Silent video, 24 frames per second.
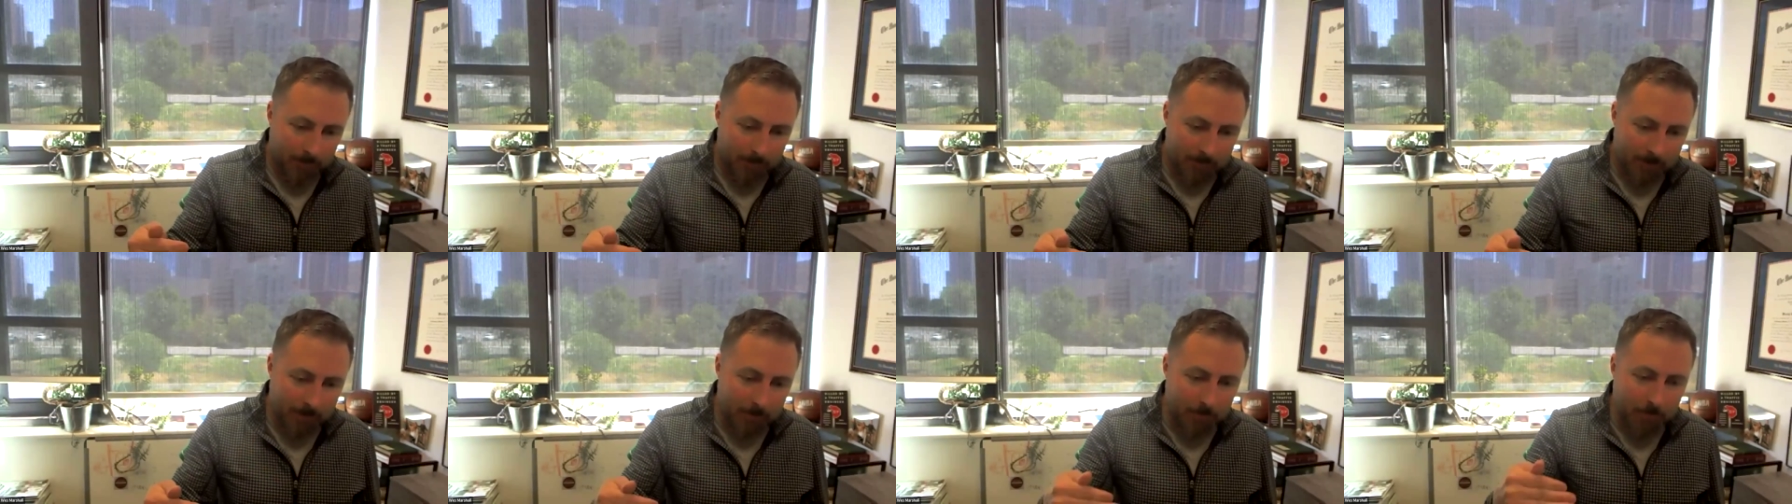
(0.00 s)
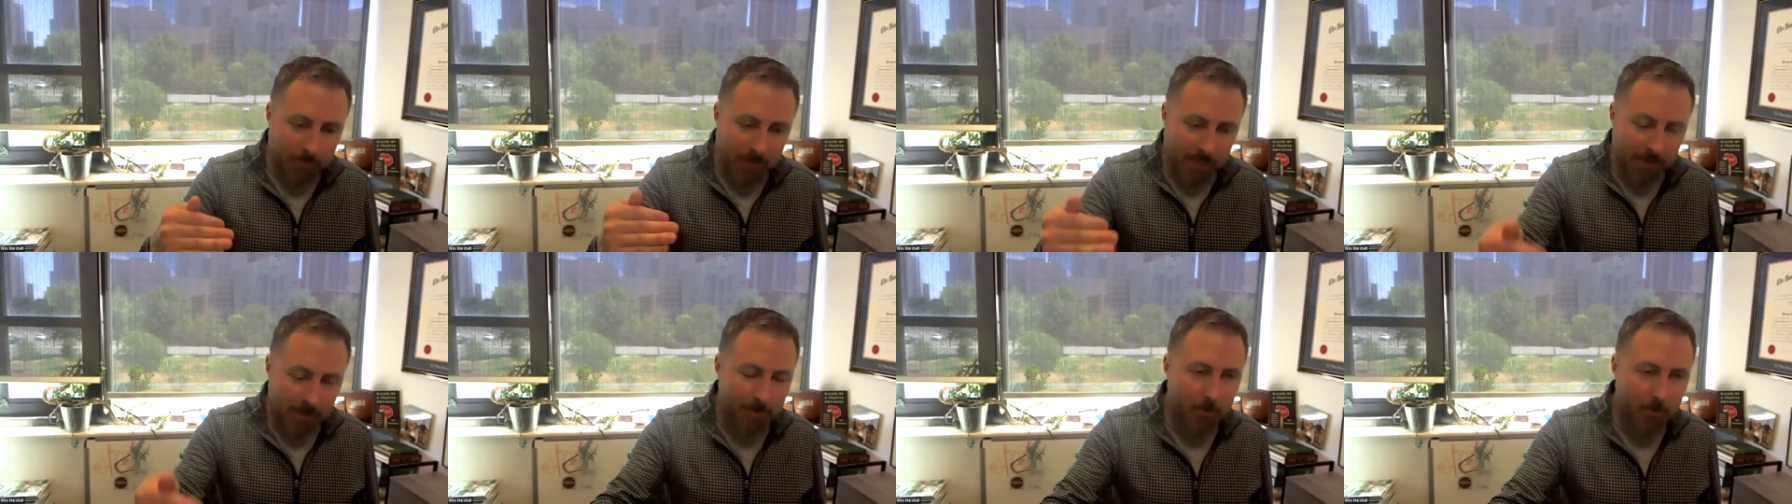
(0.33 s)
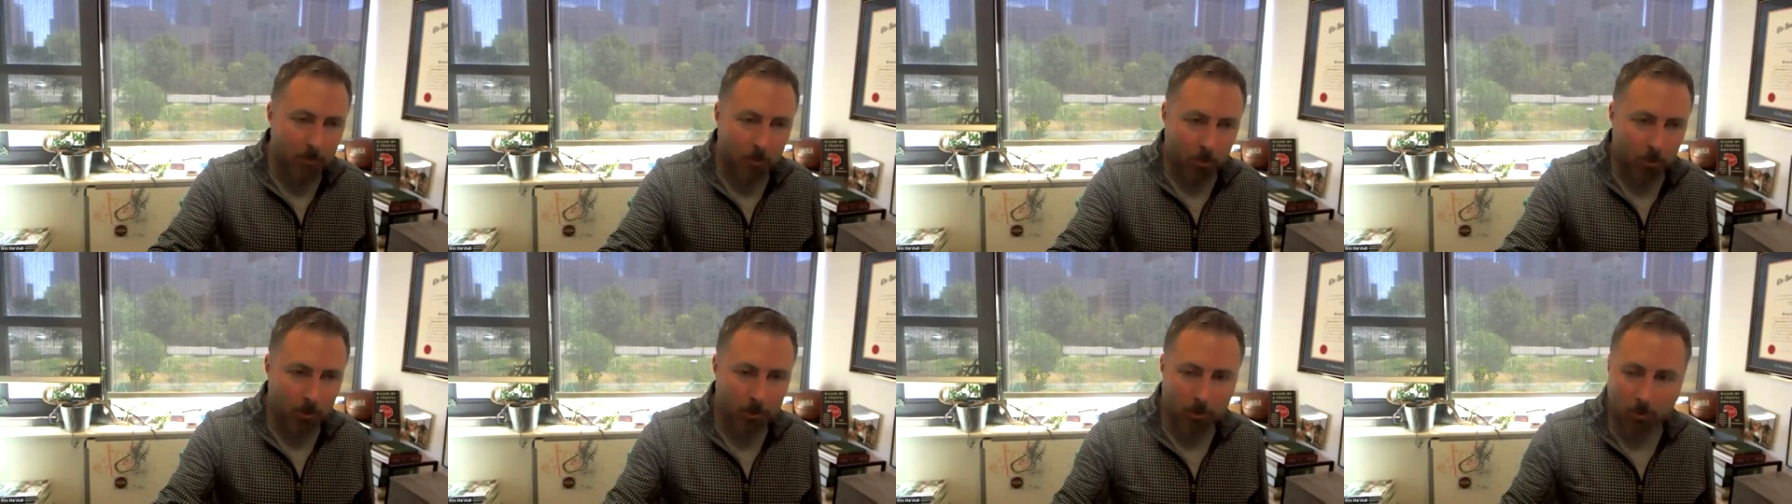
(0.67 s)
maybe
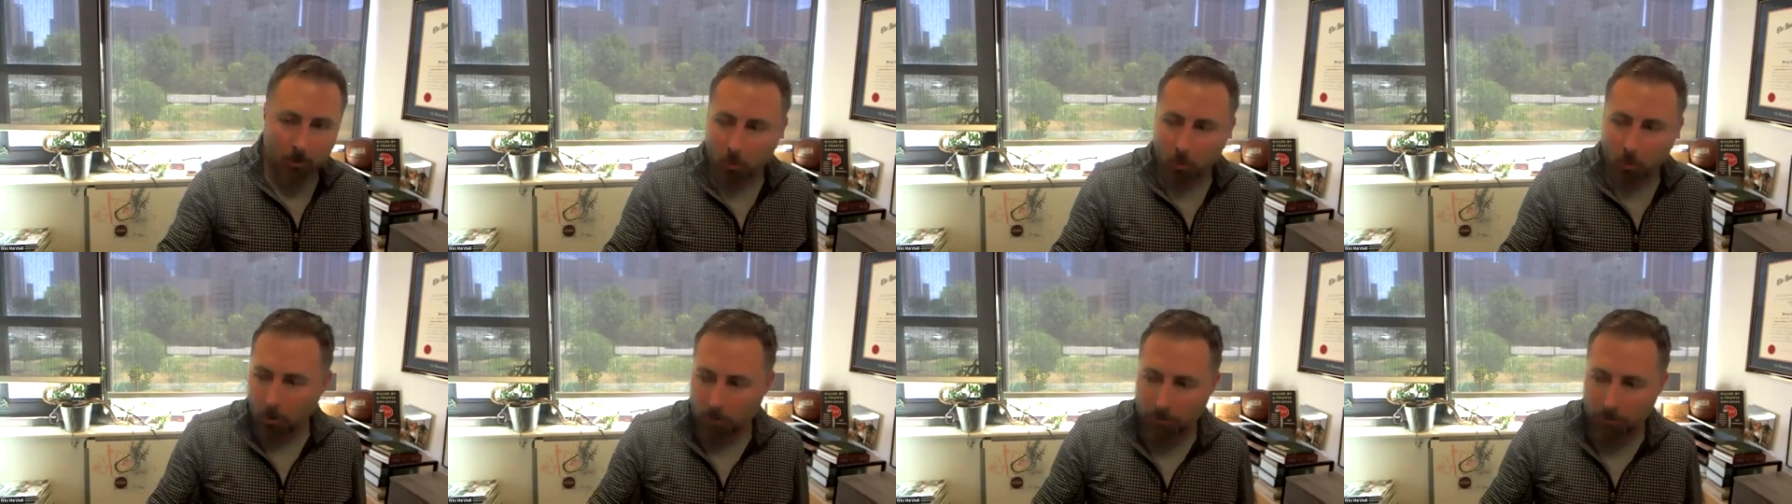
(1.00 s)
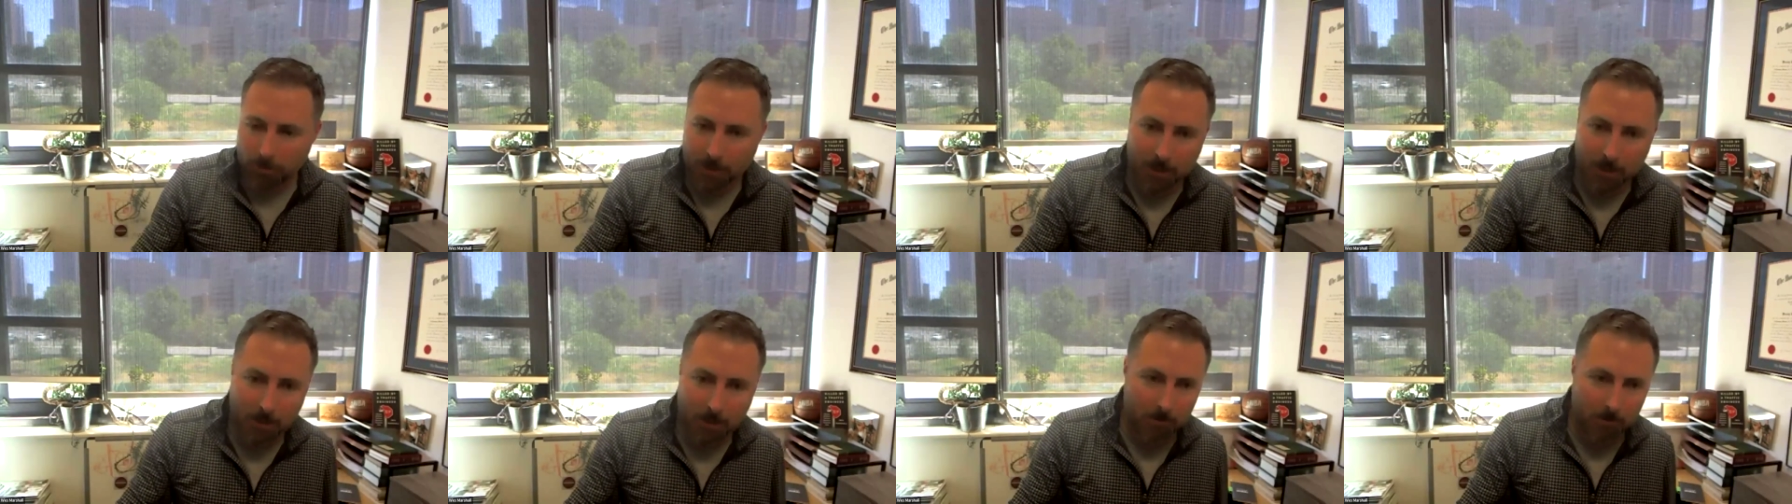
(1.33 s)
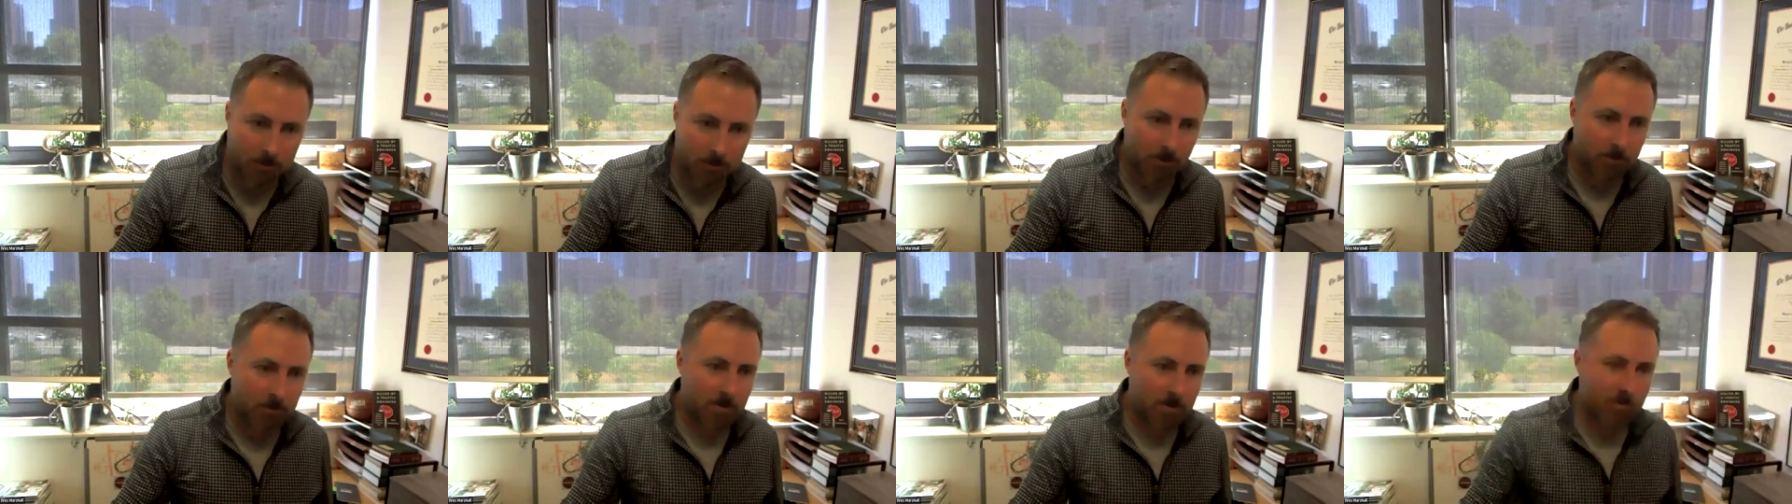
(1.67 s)
would work better in
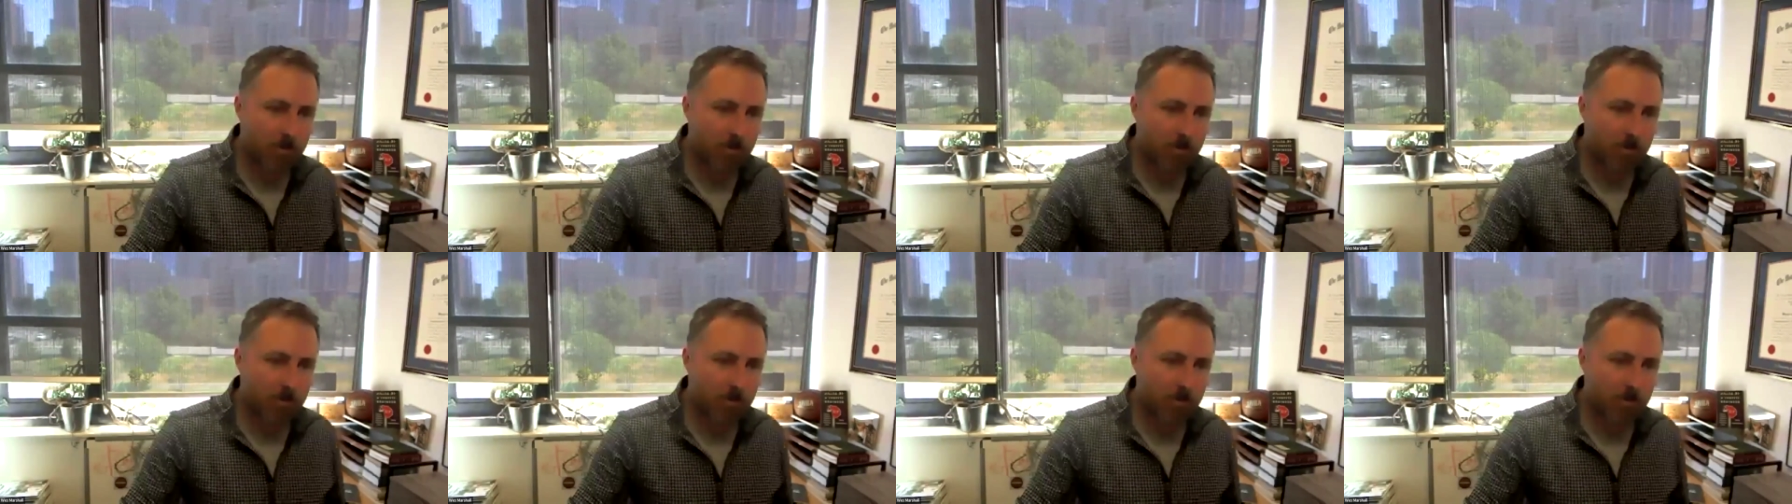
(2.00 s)
terms